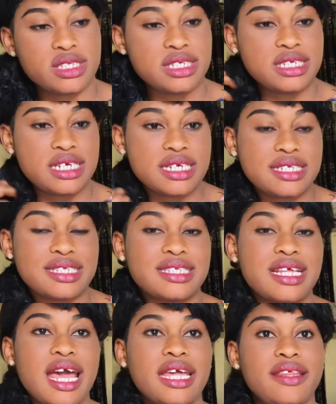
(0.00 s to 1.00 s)
Yes,
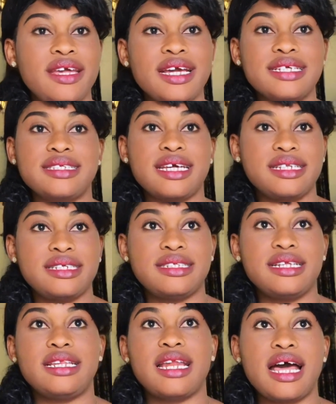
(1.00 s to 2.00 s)
I think I said it the
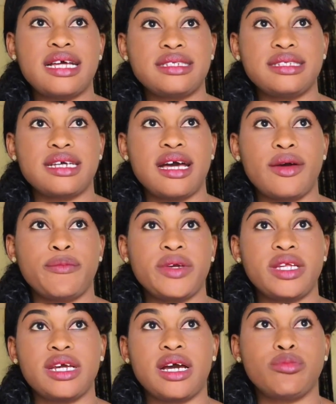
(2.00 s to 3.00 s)
last
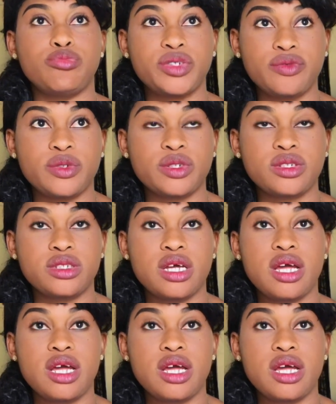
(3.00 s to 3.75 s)
in our previous